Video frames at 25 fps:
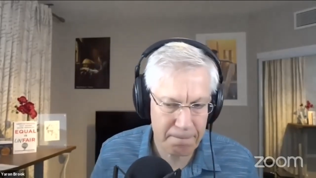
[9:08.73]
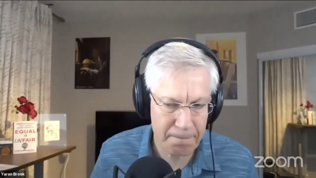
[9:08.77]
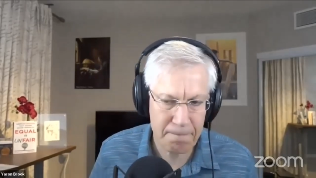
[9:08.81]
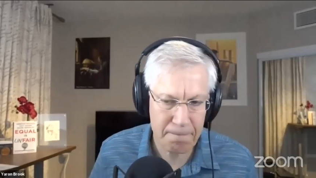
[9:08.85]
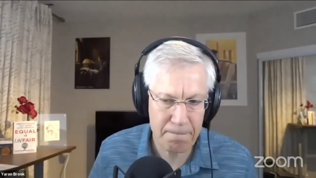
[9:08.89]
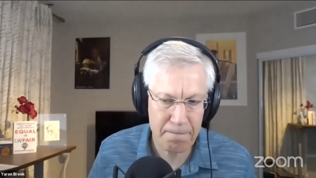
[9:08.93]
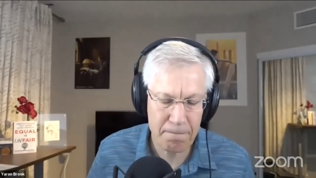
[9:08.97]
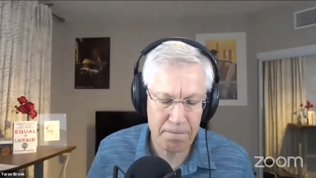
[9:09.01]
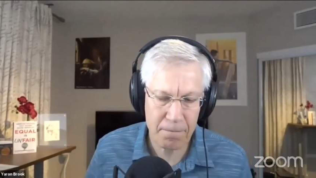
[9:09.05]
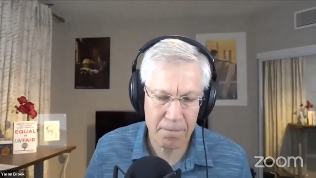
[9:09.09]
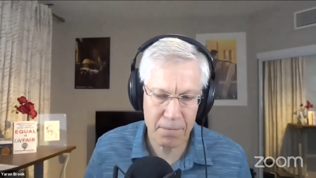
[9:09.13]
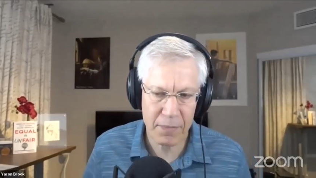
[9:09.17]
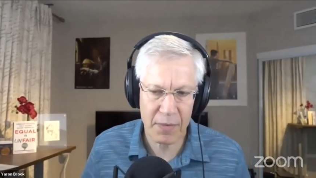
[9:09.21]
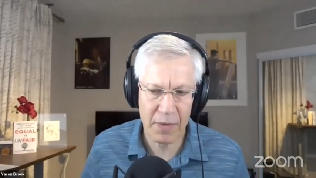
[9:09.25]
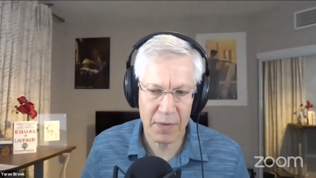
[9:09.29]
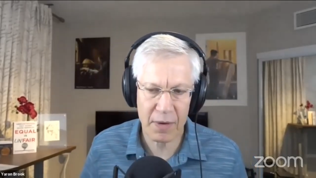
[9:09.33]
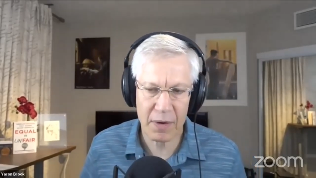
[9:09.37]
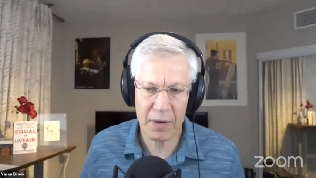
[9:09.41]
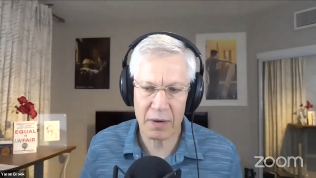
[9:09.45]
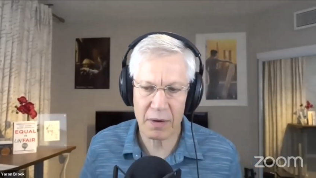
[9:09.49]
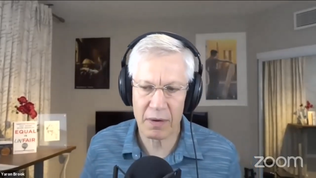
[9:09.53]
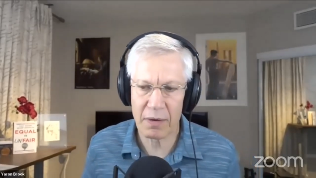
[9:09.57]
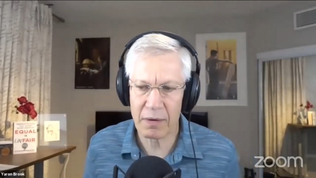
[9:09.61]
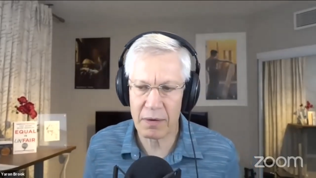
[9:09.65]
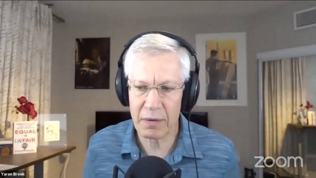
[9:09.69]

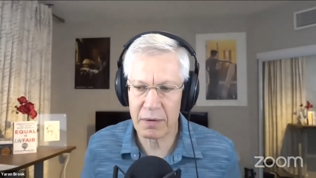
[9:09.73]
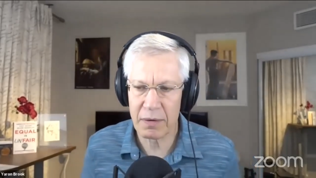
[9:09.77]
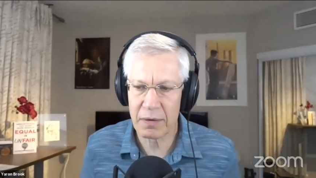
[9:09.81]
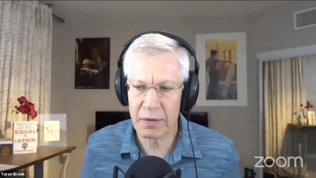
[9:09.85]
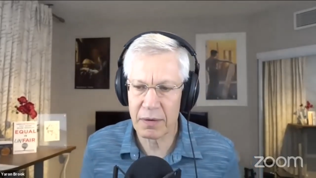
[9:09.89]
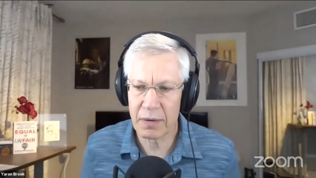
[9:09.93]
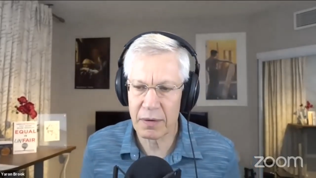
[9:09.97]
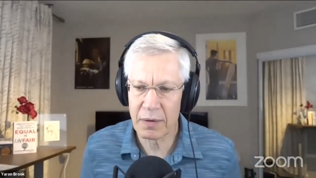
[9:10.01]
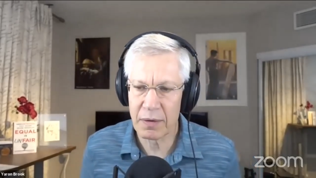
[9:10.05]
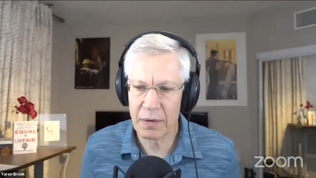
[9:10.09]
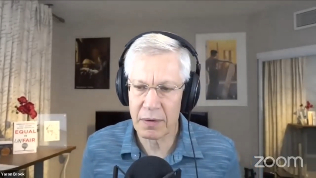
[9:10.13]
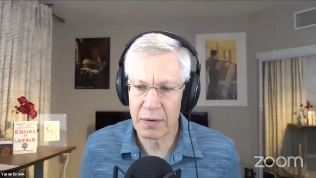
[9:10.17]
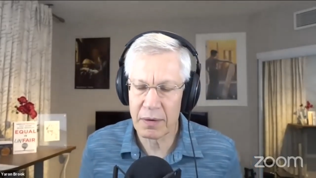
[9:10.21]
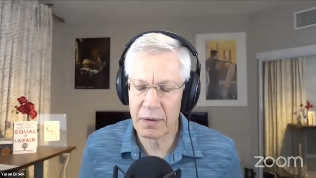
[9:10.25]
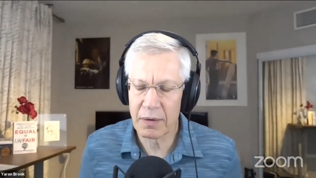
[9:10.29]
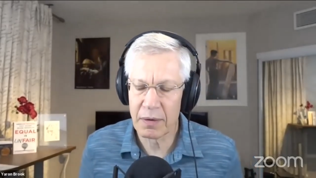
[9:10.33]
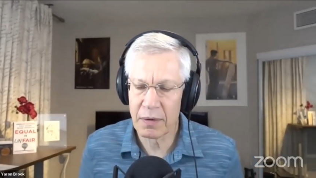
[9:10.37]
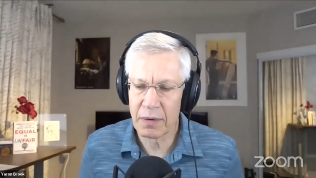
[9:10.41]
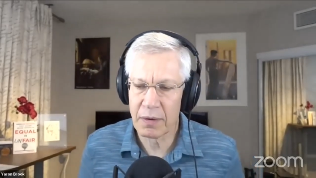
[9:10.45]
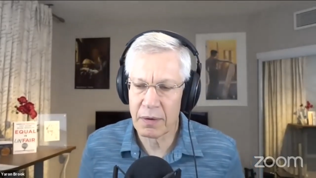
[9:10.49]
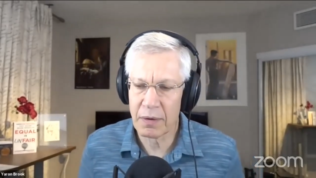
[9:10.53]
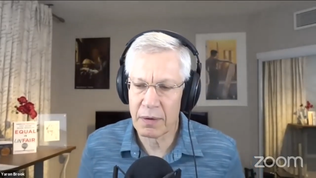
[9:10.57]
(no one is talking)